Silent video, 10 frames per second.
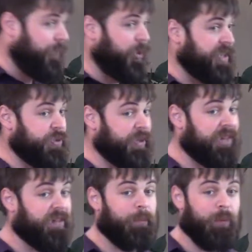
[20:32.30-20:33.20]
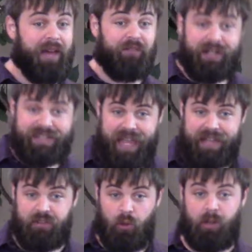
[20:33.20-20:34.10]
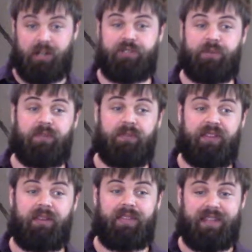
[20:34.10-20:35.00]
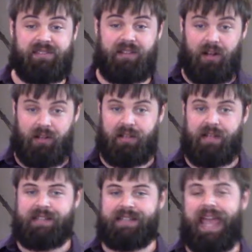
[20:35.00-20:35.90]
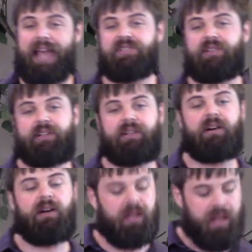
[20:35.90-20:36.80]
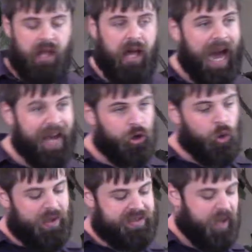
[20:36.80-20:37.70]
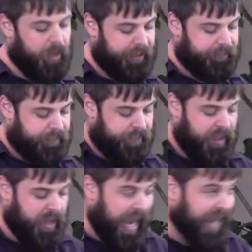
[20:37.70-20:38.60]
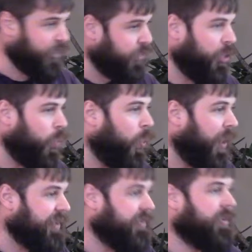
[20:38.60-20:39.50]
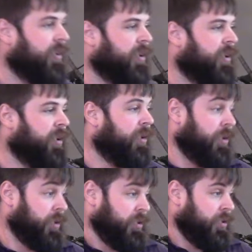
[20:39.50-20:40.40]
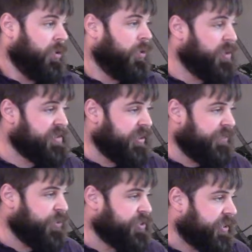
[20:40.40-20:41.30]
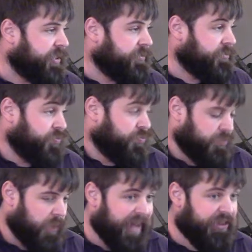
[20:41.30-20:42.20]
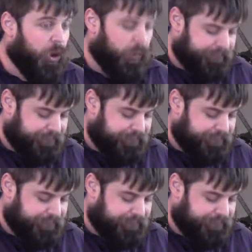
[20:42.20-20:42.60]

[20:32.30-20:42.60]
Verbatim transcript: going to give up whatever it takes in order to fulfill this call, to answer your call. I don't know what's coming. I don't know what, what's in your future. I don't.